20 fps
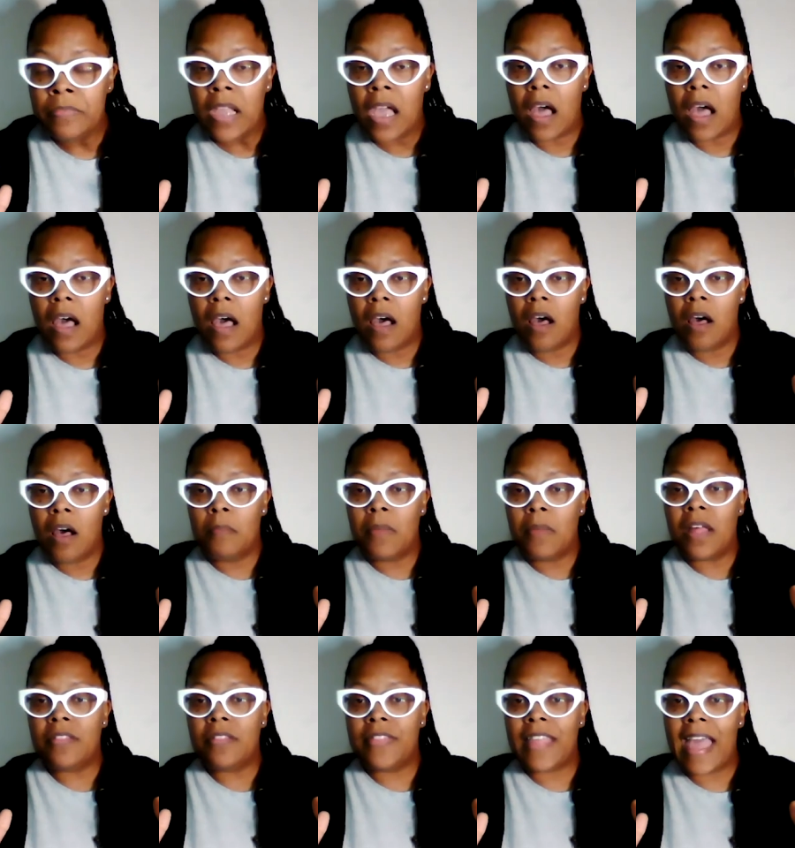Um,
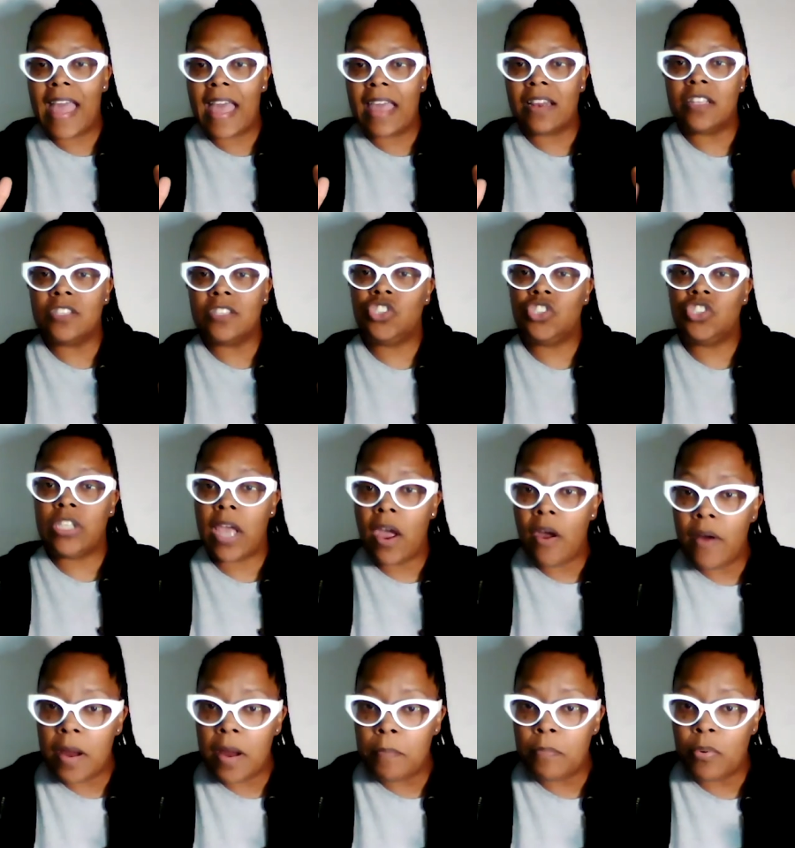that
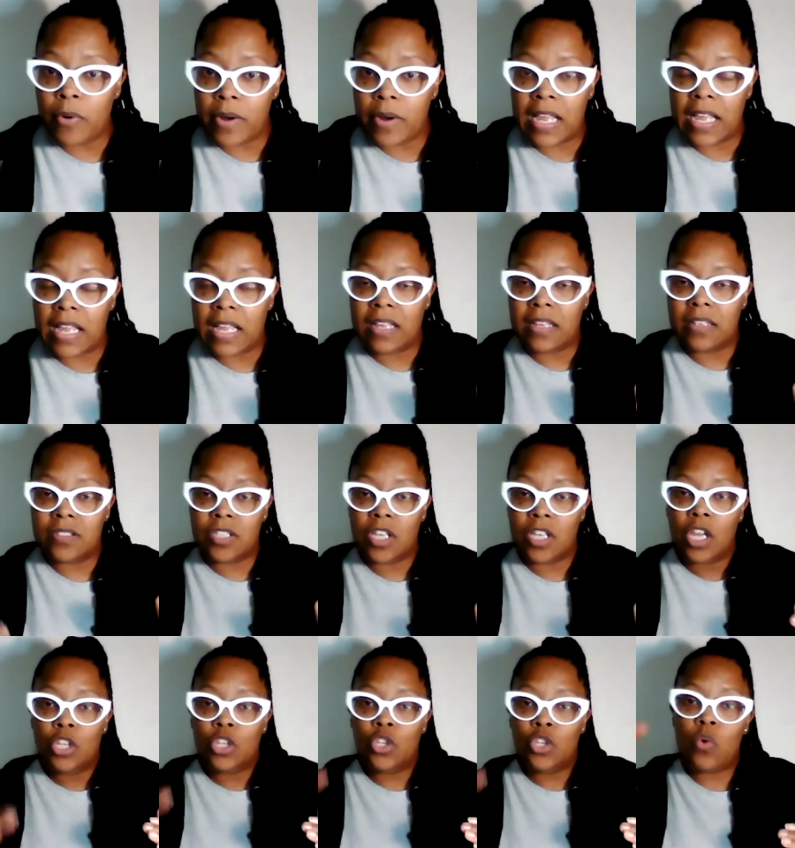Jared brings
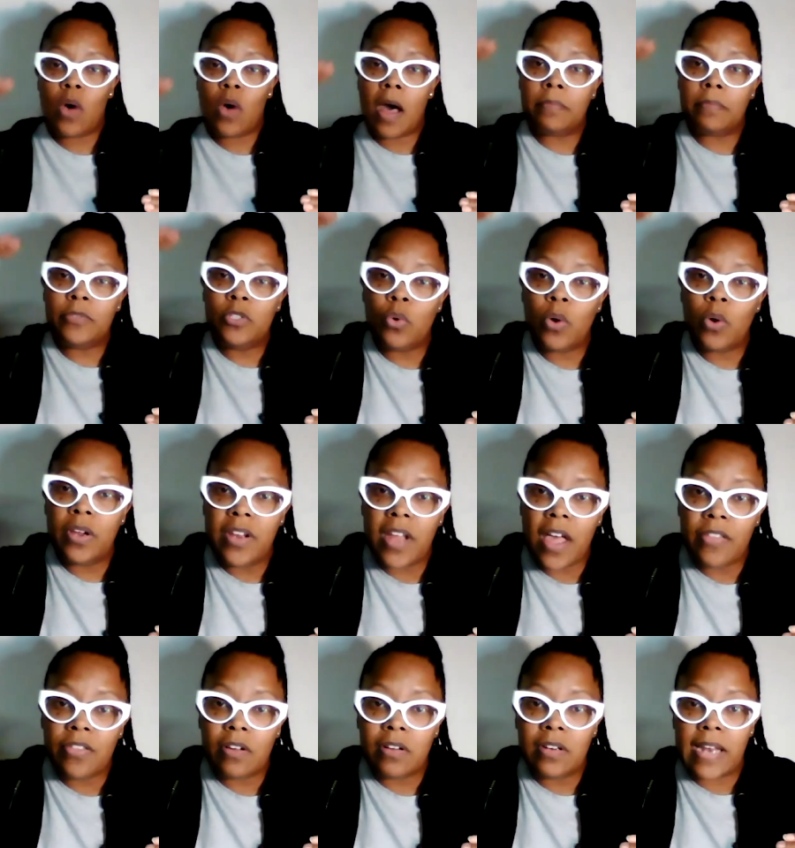you up to
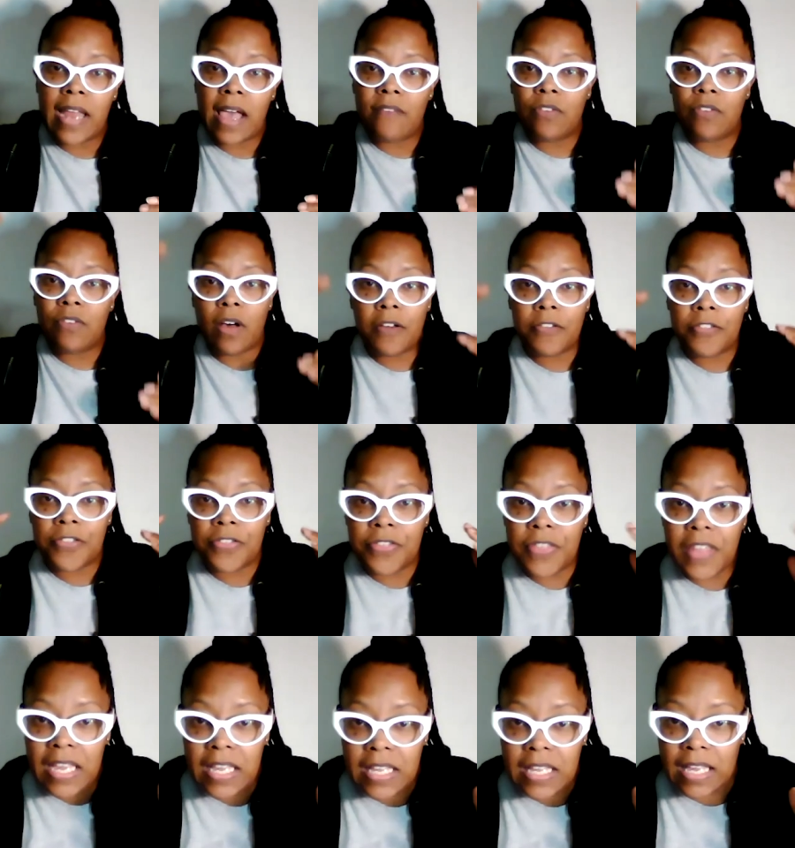another level of
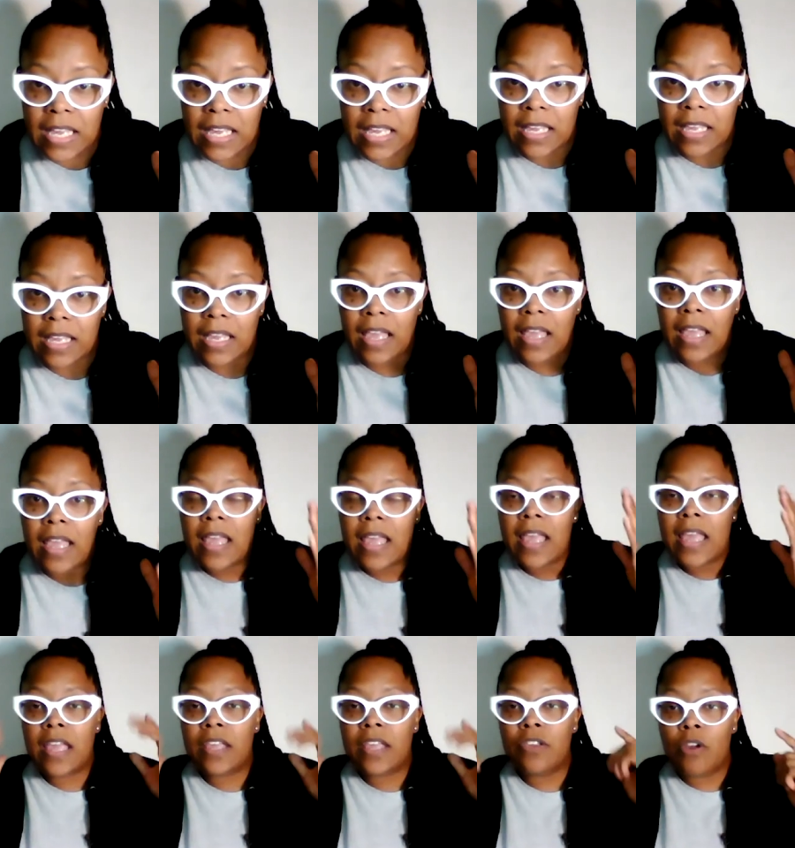thinking
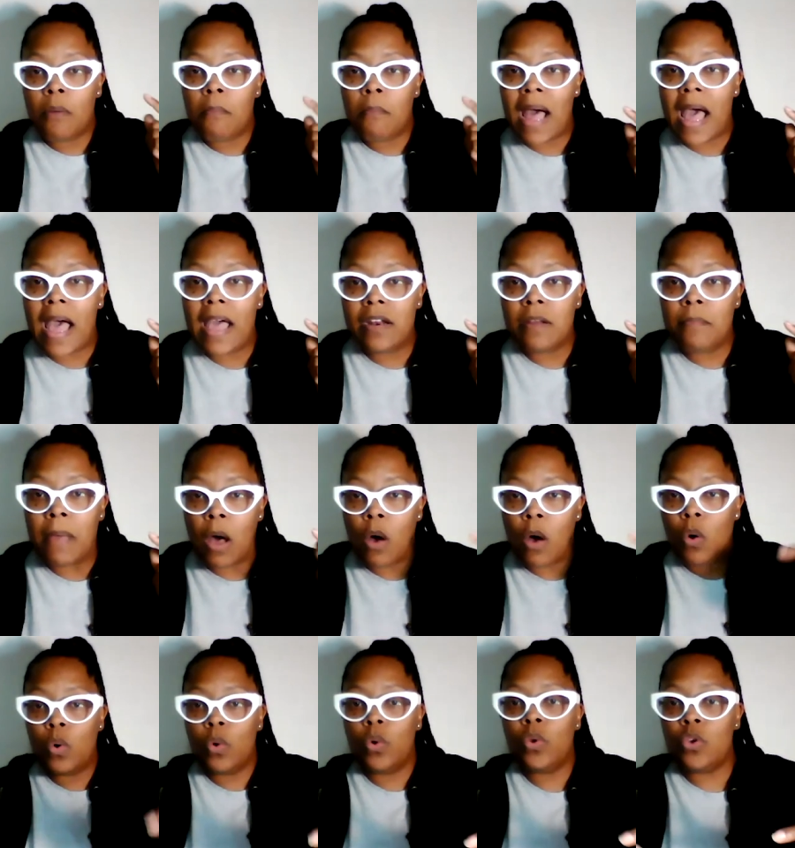in your mind
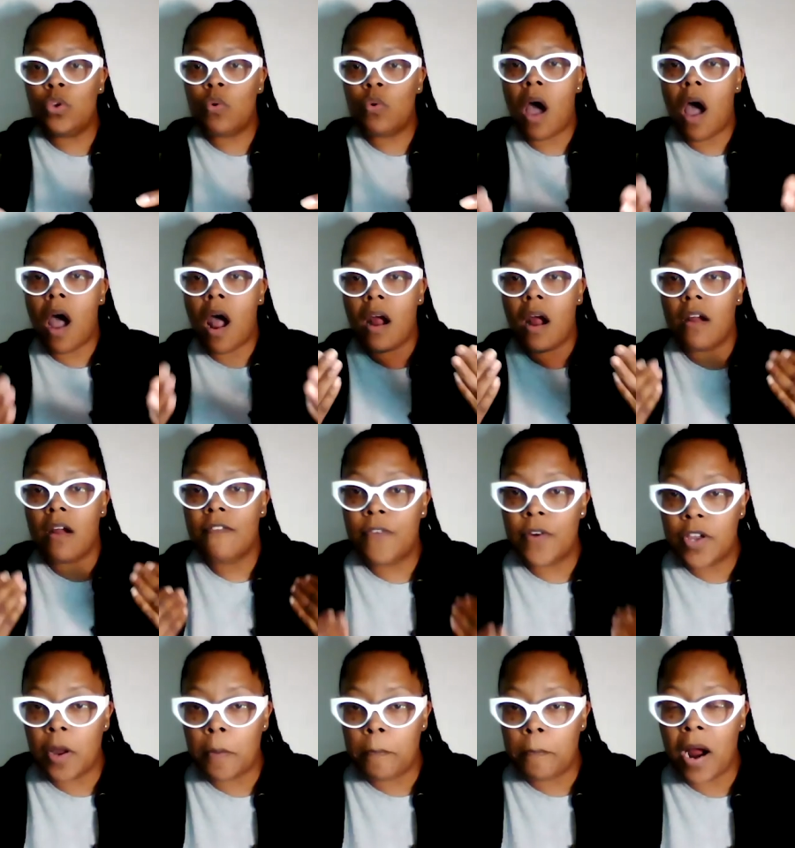about who you are
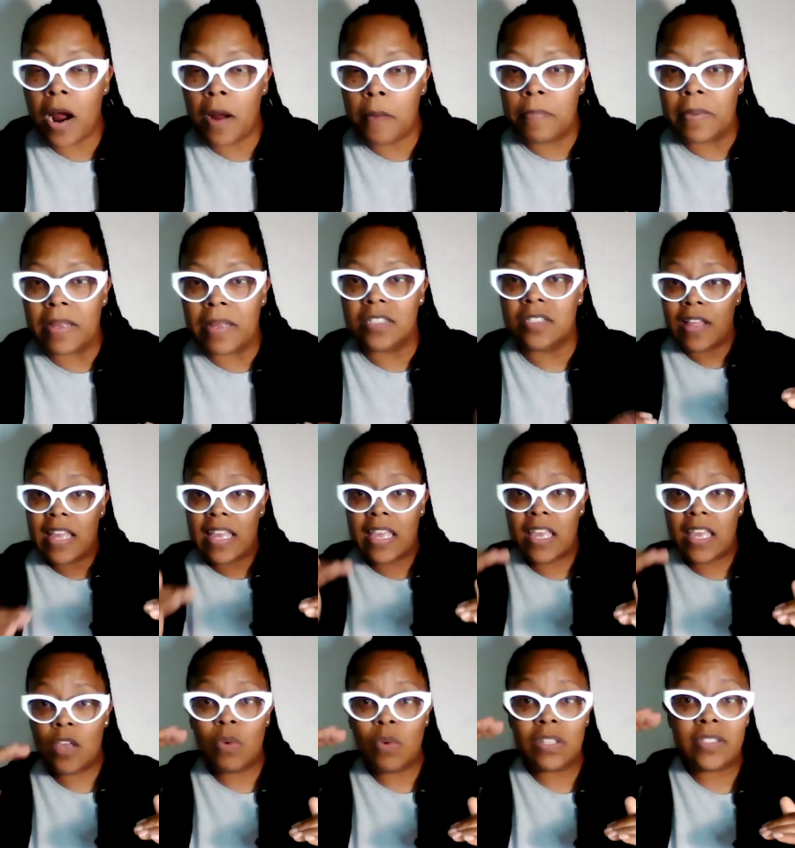for your purpose.
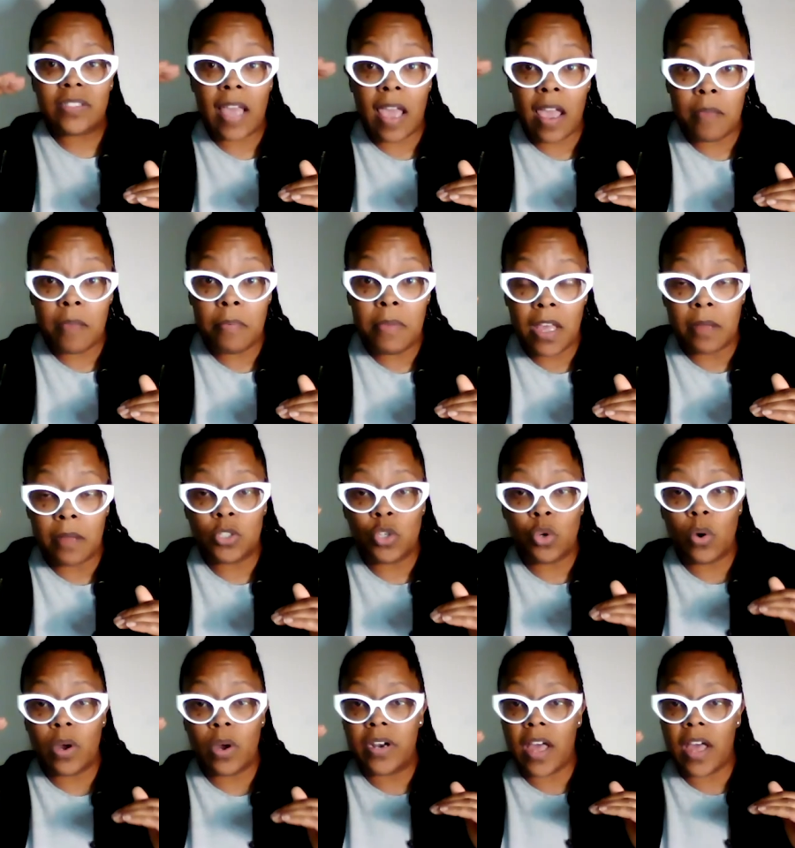He would take me up
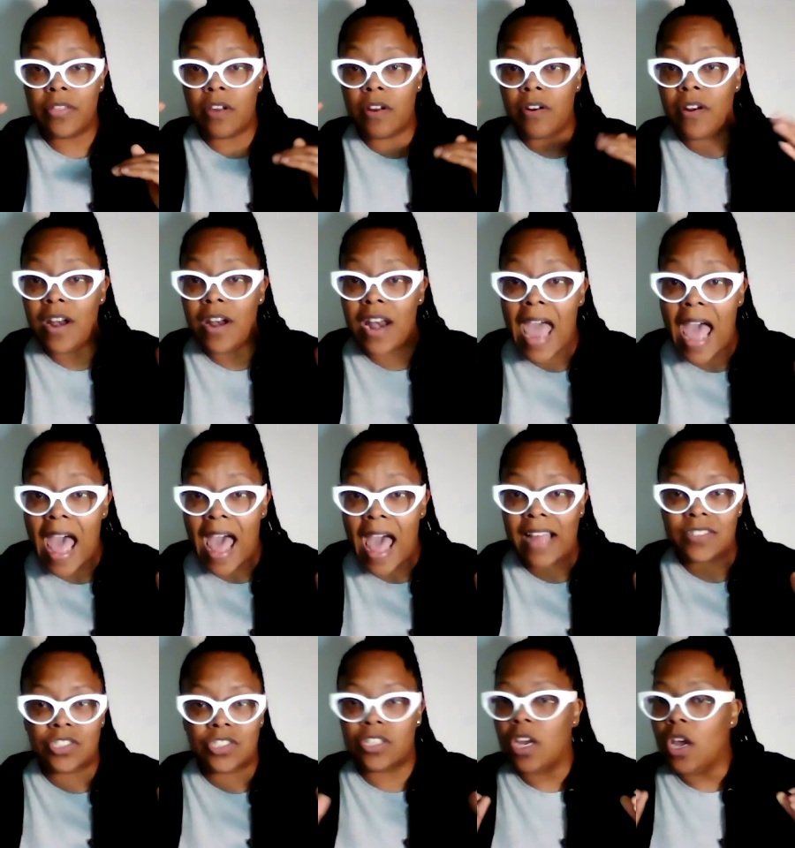to another
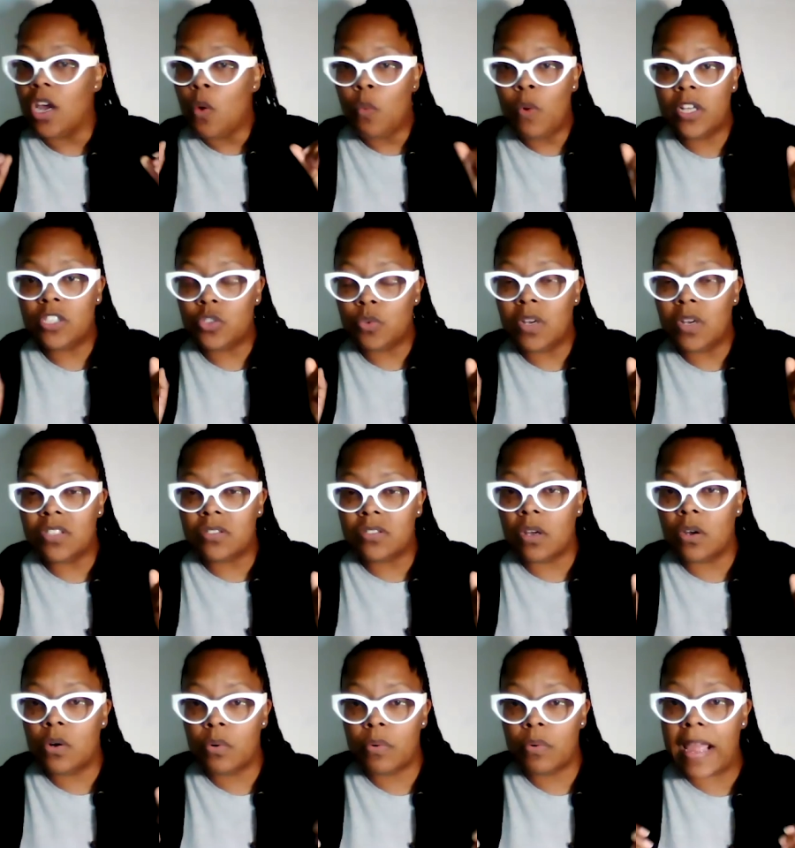notch, which was
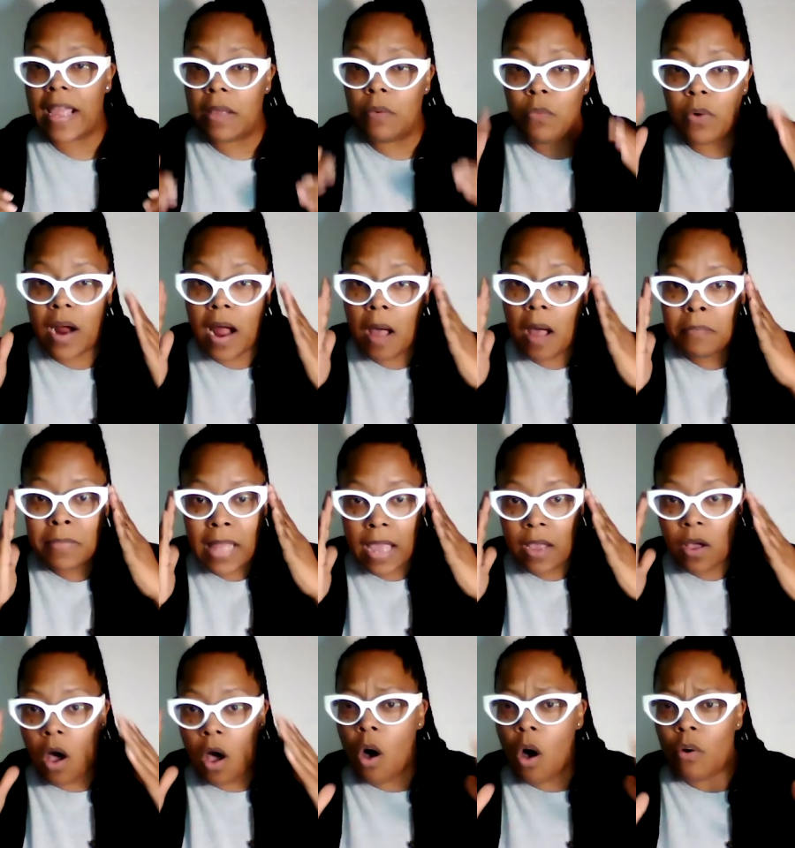great, where I'm
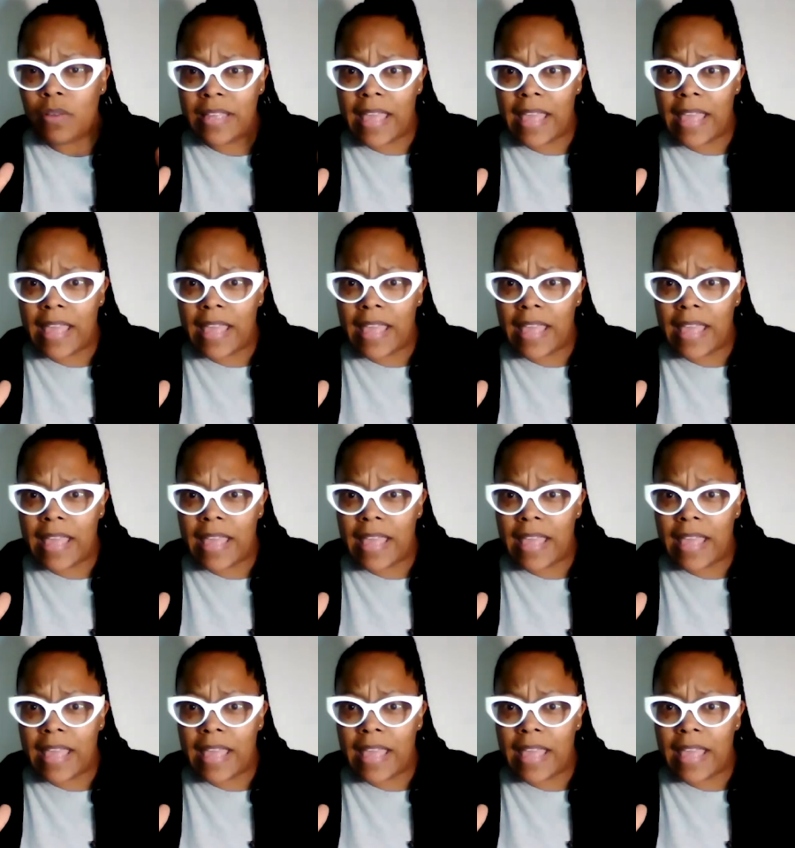like, oh,